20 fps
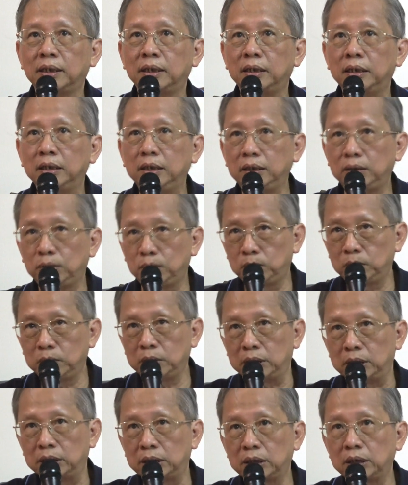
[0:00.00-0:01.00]
Need
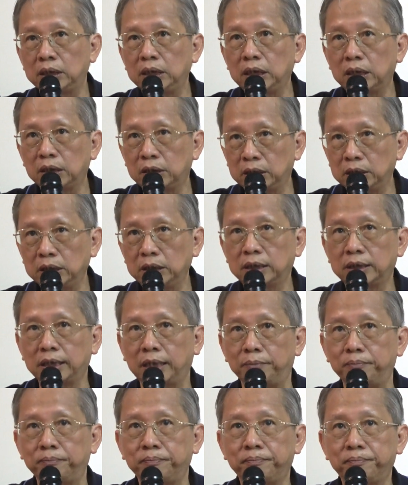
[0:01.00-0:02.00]
words, need
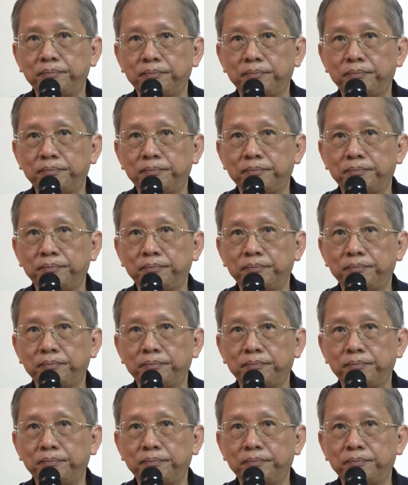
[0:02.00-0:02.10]
concept.